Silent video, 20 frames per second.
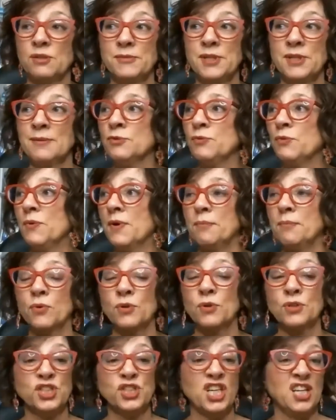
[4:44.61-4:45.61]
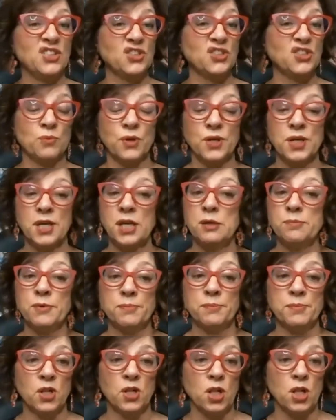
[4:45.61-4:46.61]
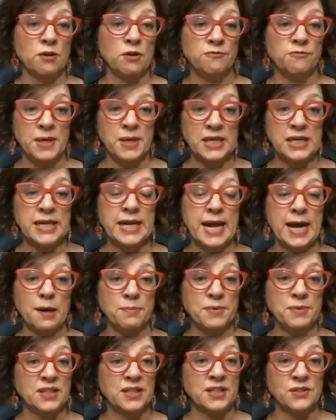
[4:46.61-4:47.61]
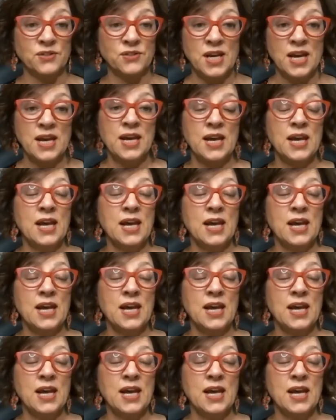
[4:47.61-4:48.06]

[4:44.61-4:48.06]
sometimes we want more change than we're capable of making happen, because